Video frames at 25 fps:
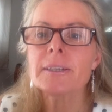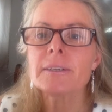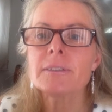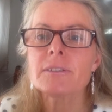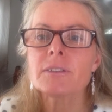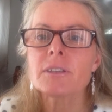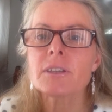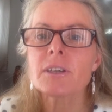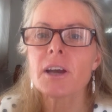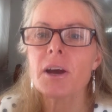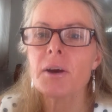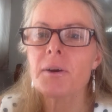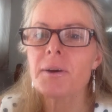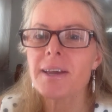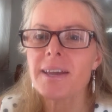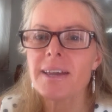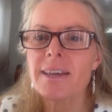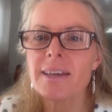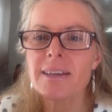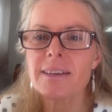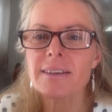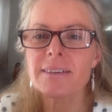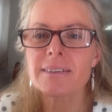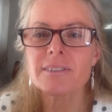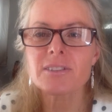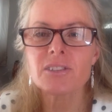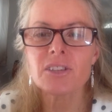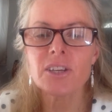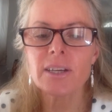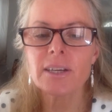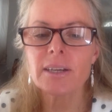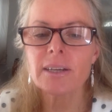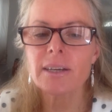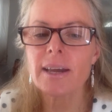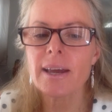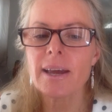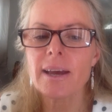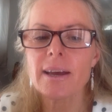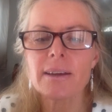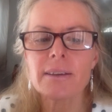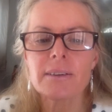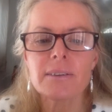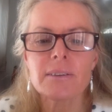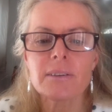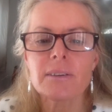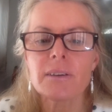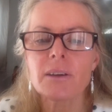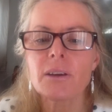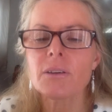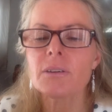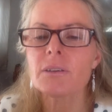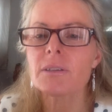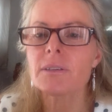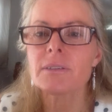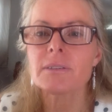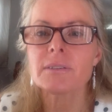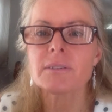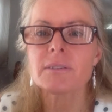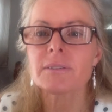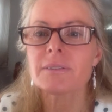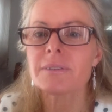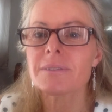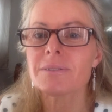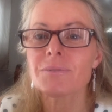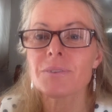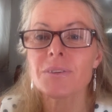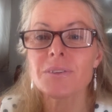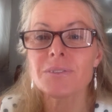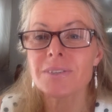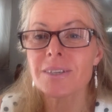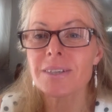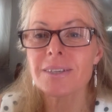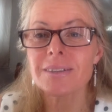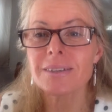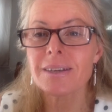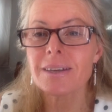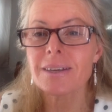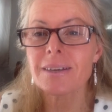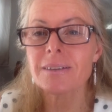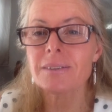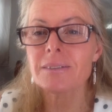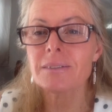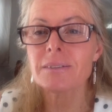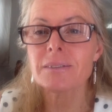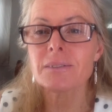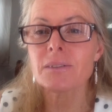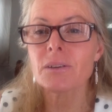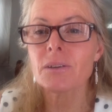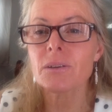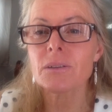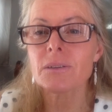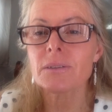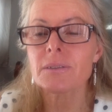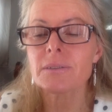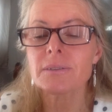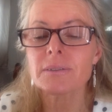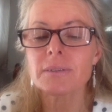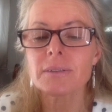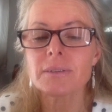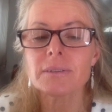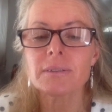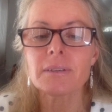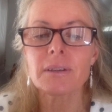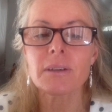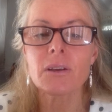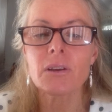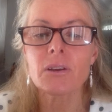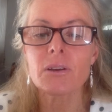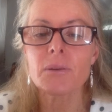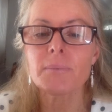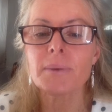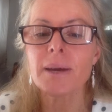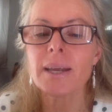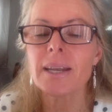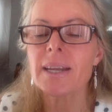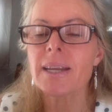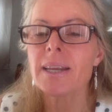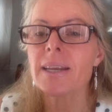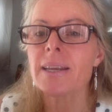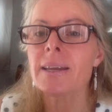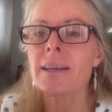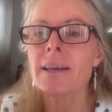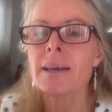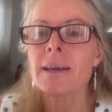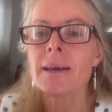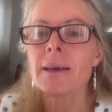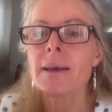So go ahead, check it out. You know, it's $15,000. It's a lot of money.